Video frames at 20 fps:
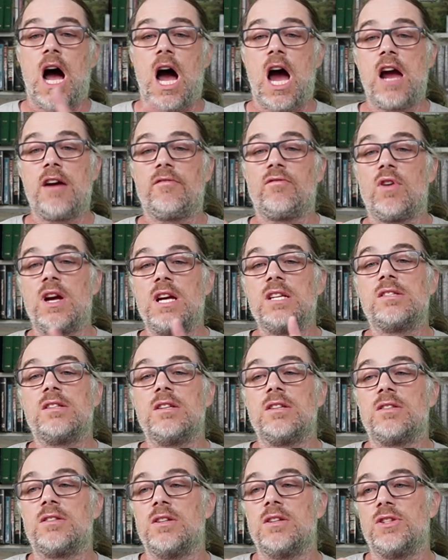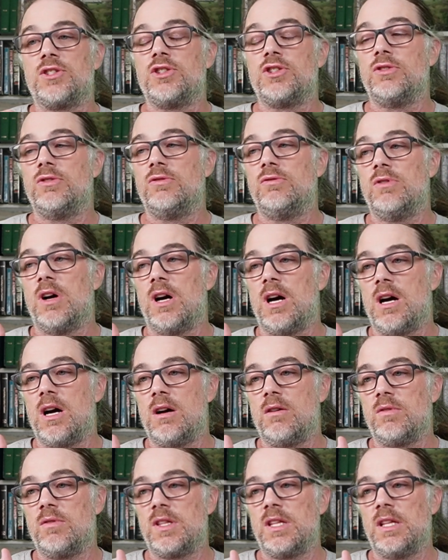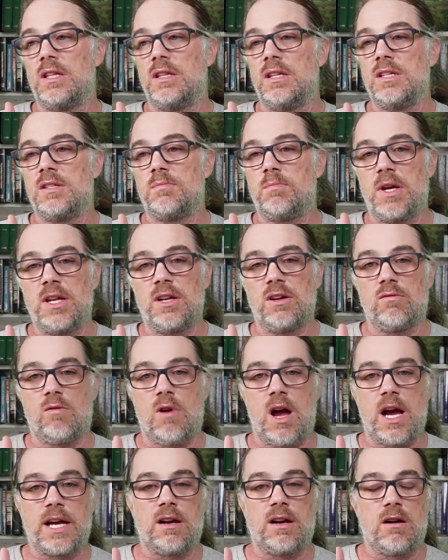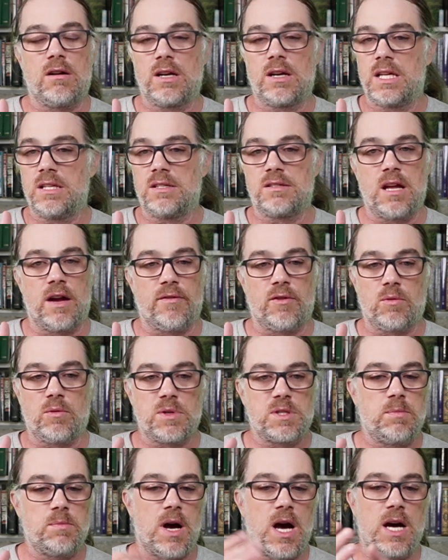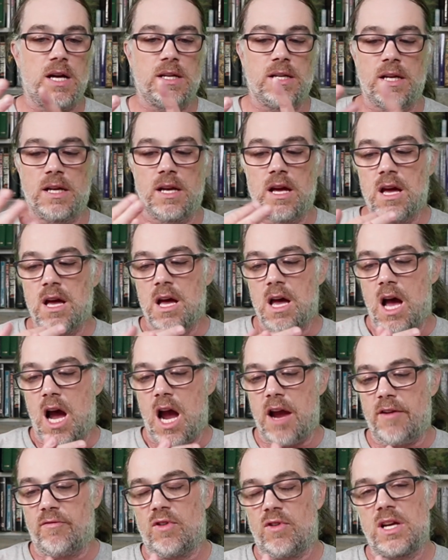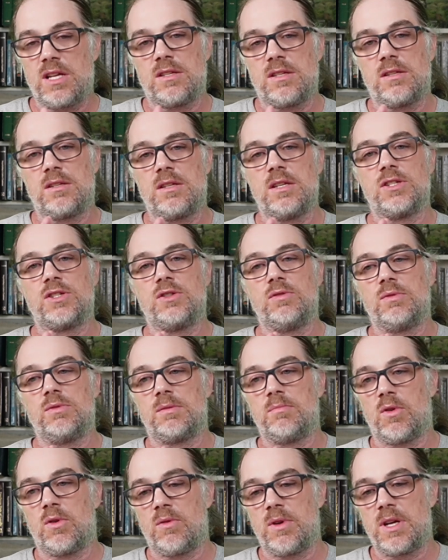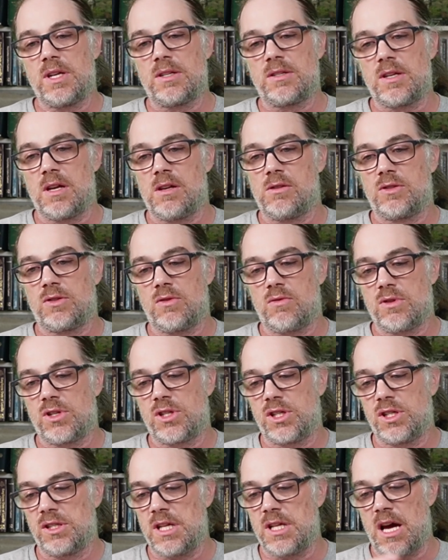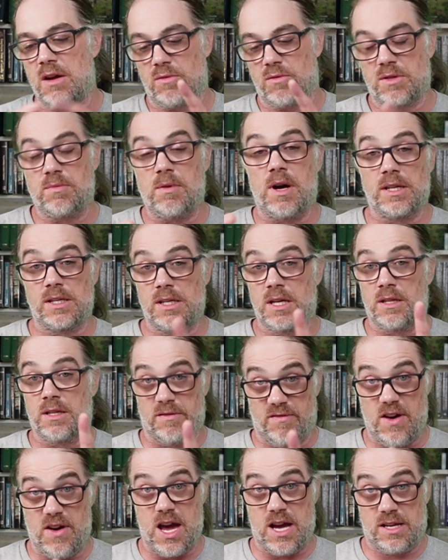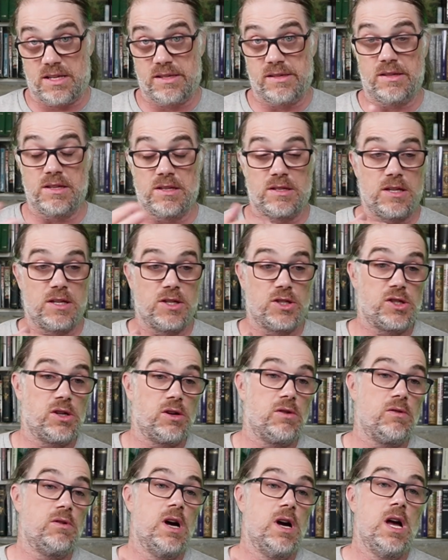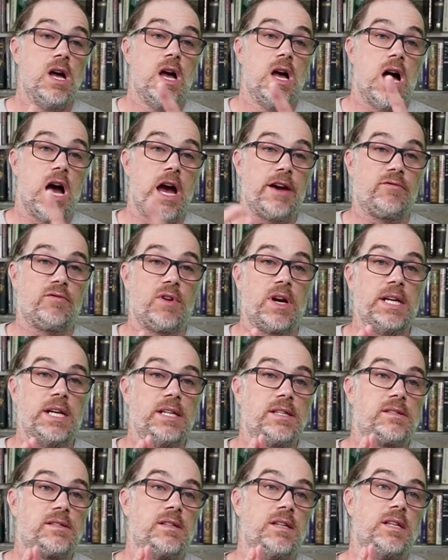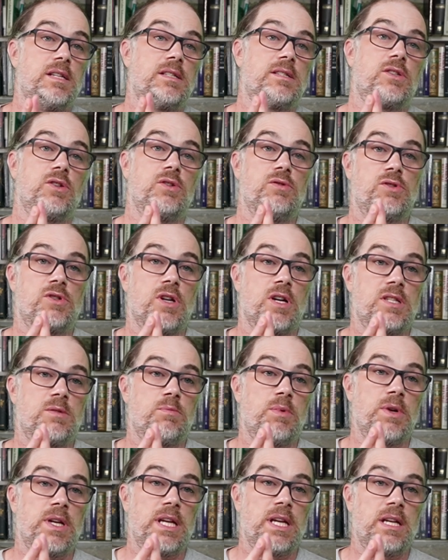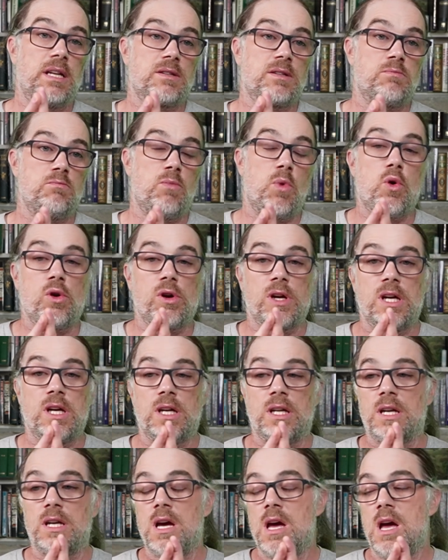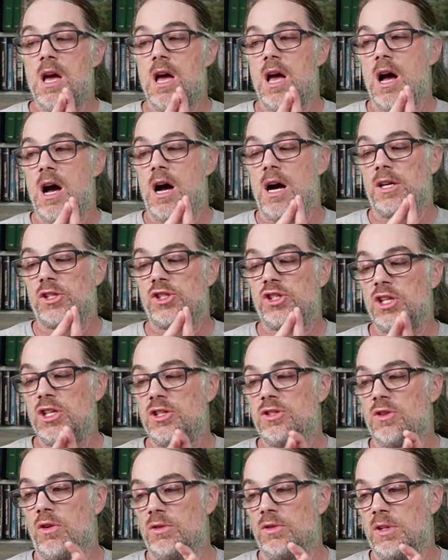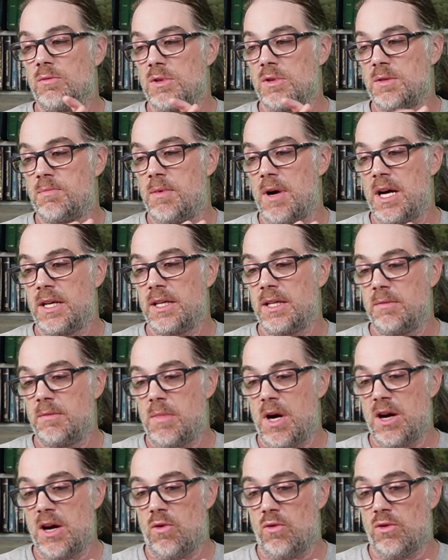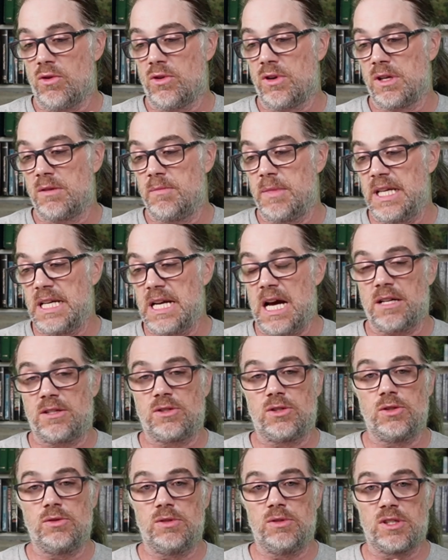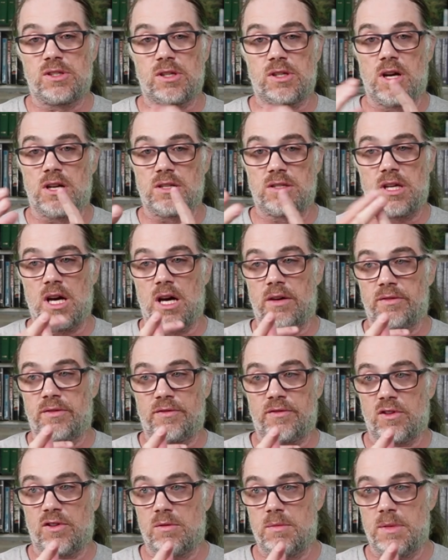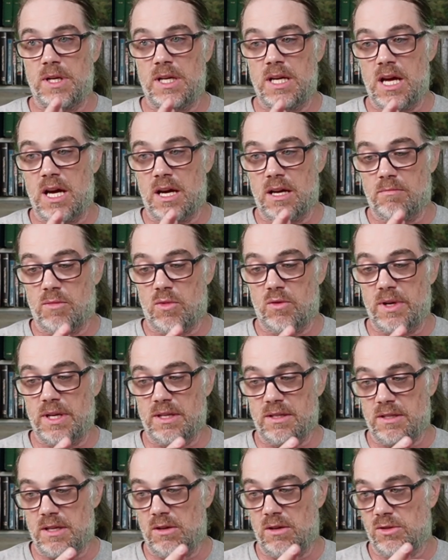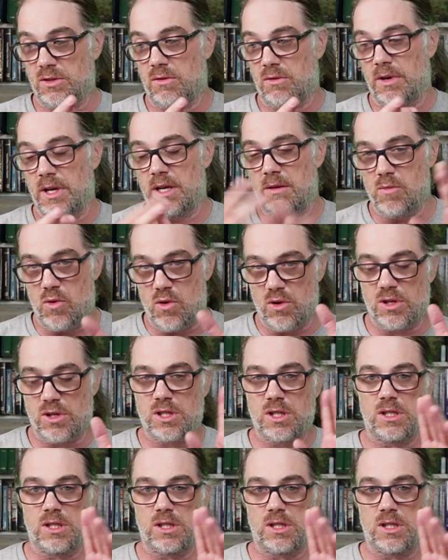I've raised this issue with at least Peter Reinhardt. He's never responded. I've raised this issue with Maria Seltzer. She's not responded on the facts of this issue. I've raised it to Judge Benitez Morgan. She's only responded by ordering me not to discuss Calvin Furman and Maria Seltzer anymore.